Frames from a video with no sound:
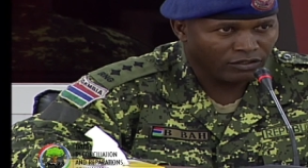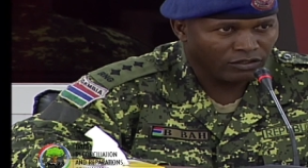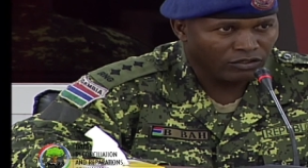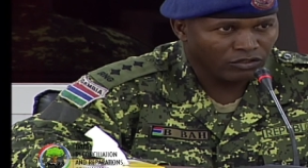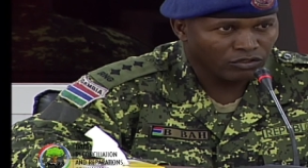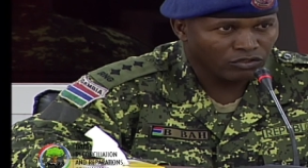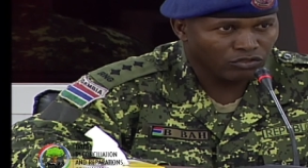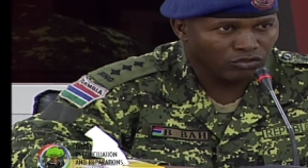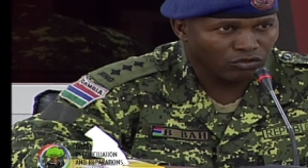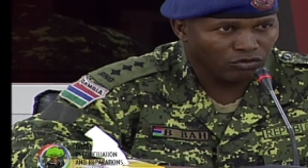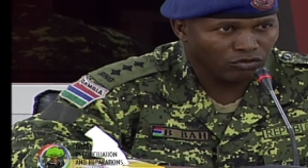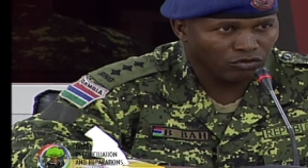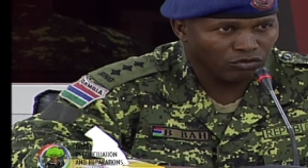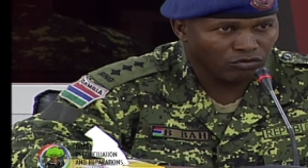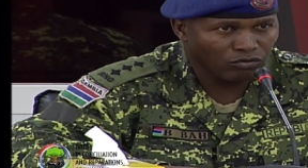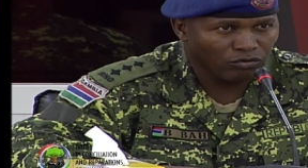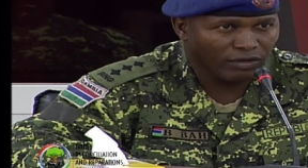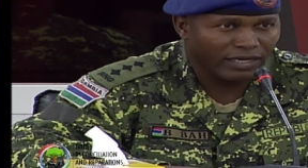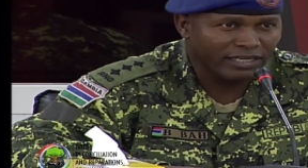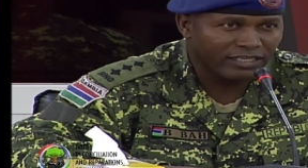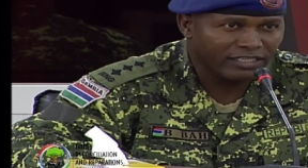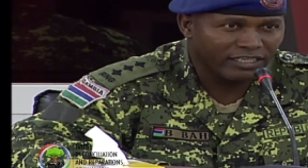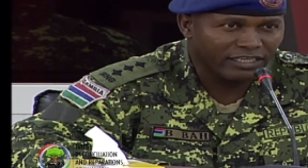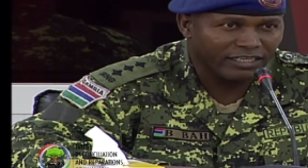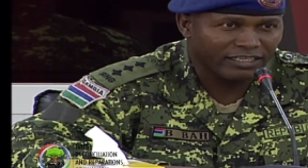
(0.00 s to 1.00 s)
So
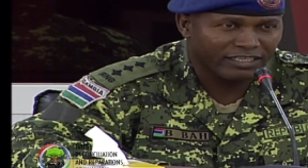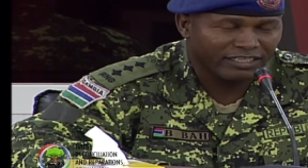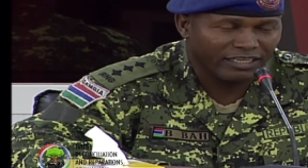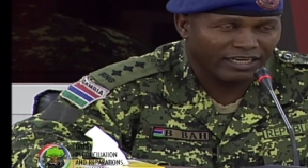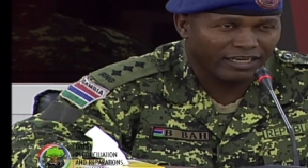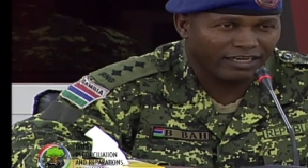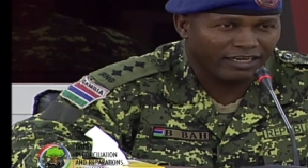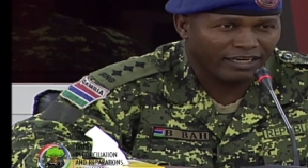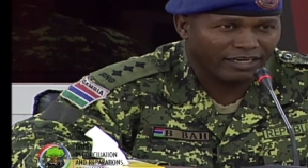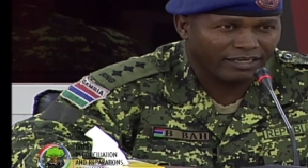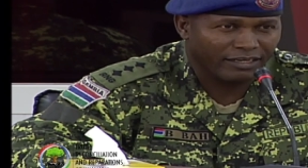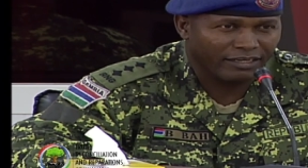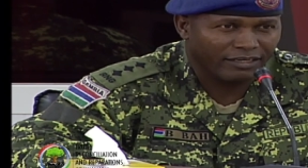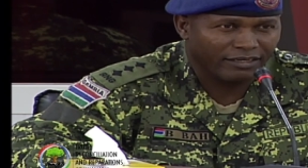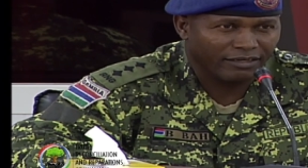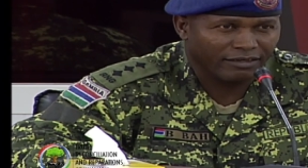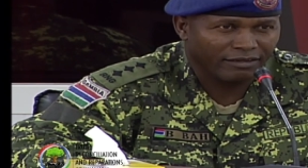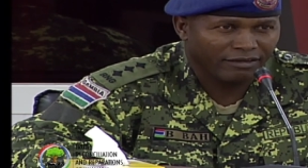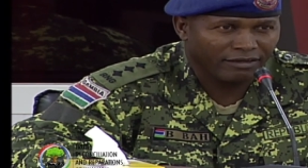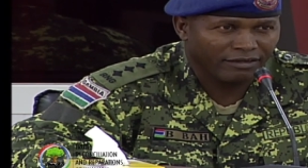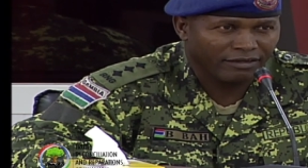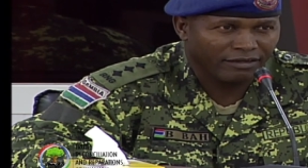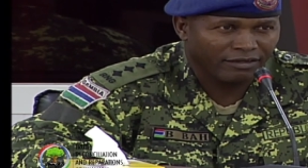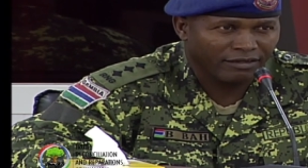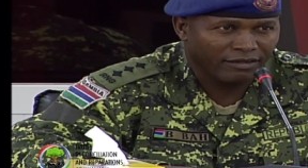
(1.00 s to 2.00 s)
once he said that,
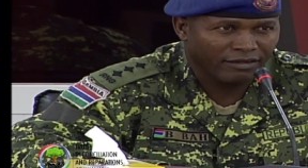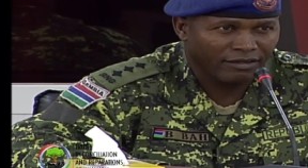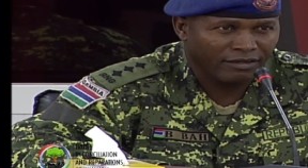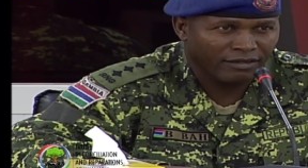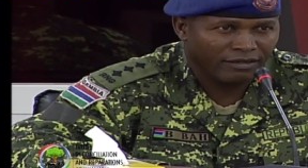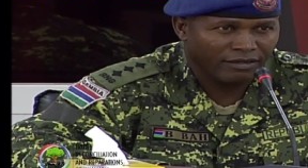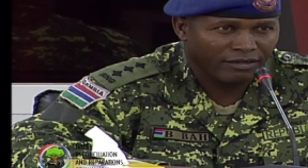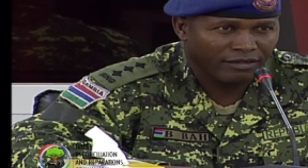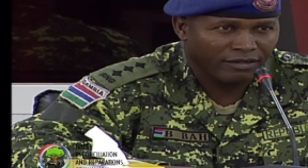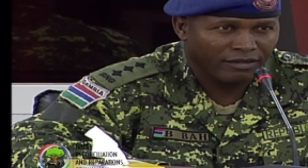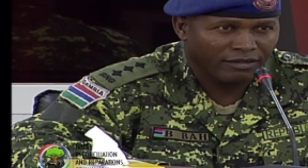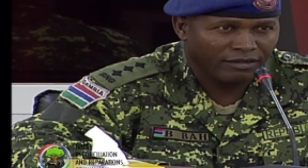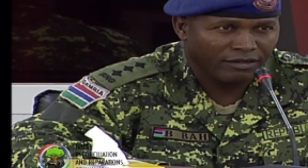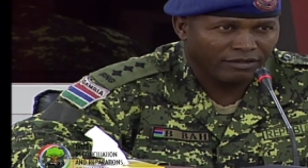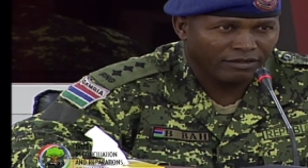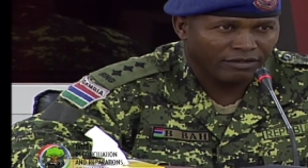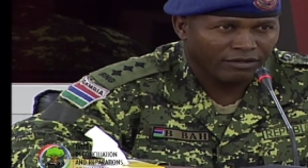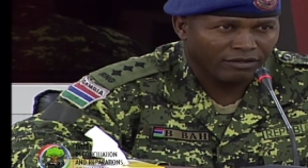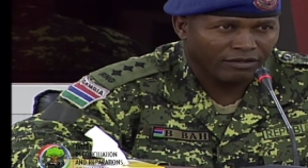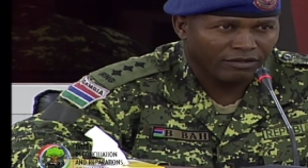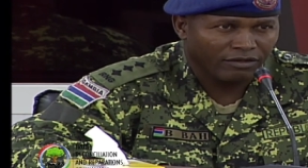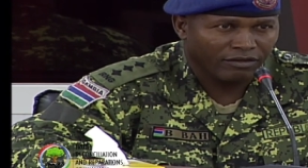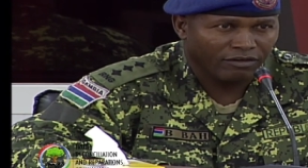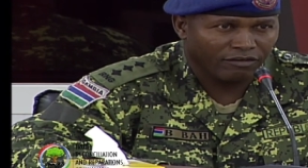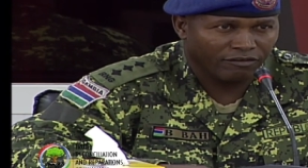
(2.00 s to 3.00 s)

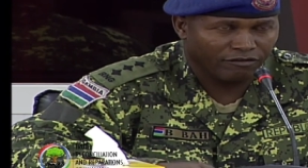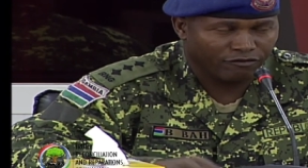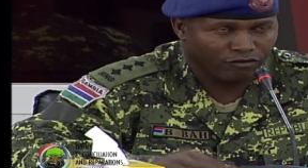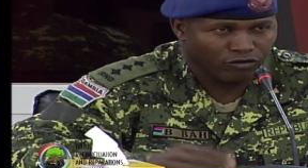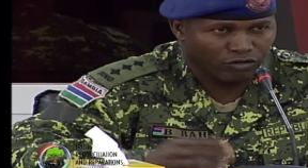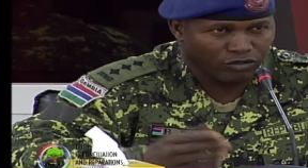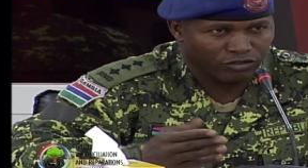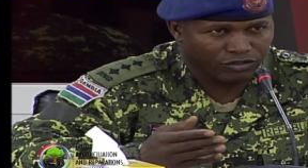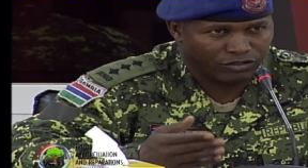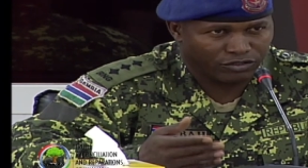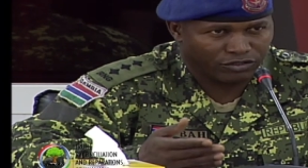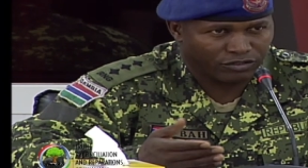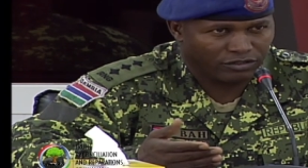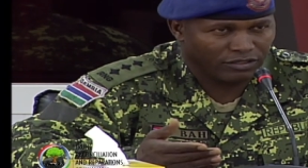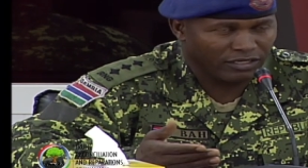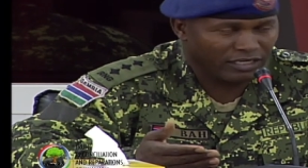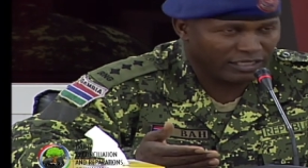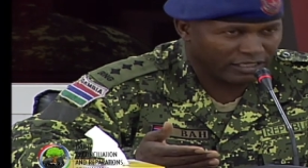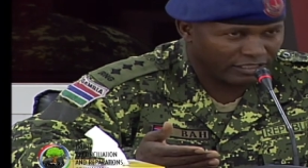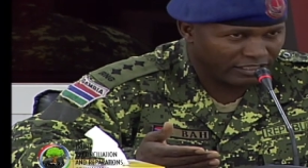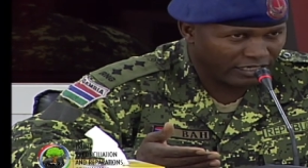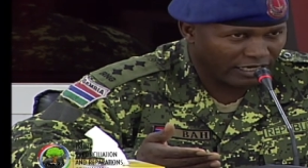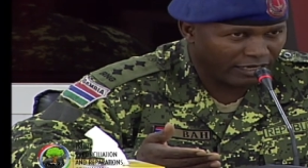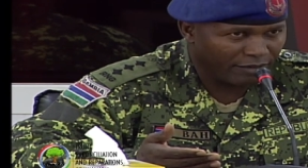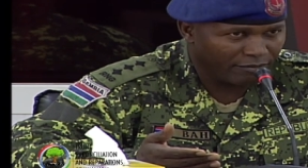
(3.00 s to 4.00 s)
of course,
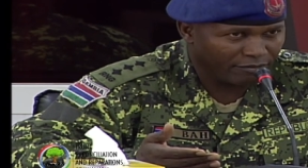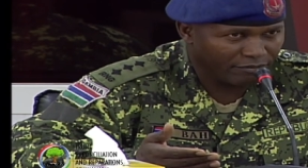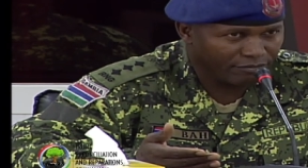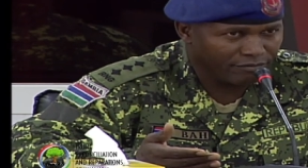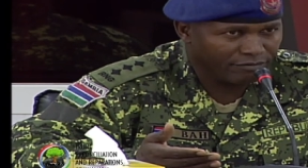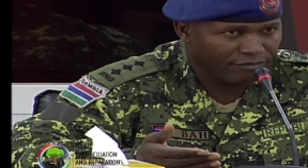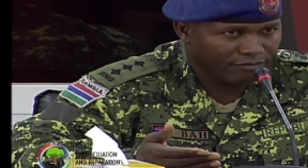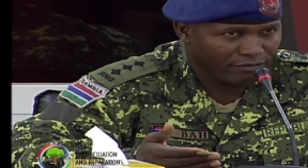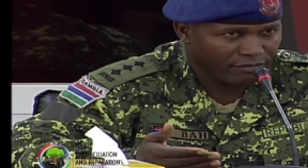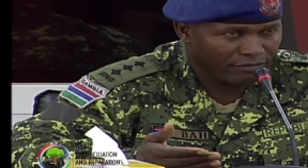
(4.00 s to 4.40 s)
that time